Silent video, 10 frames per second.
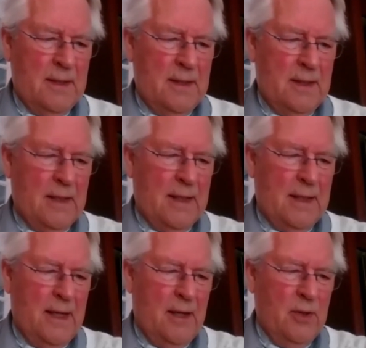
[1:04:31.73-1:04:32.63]

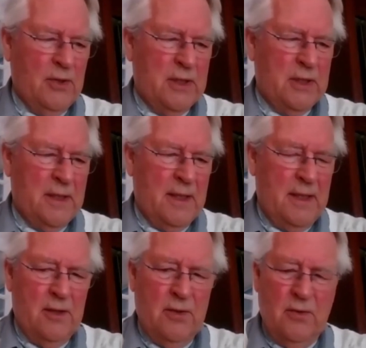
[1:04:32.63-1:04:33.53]
How else did I
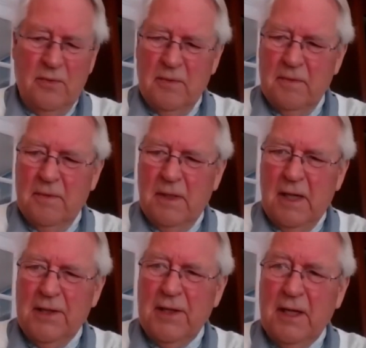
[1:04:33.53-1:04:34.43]
know?
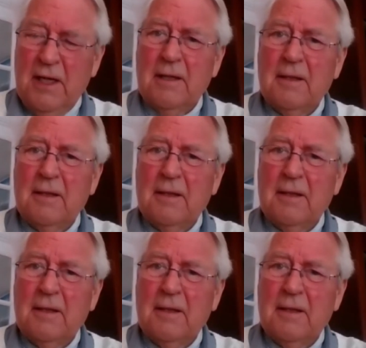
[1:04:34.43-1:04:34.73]
I think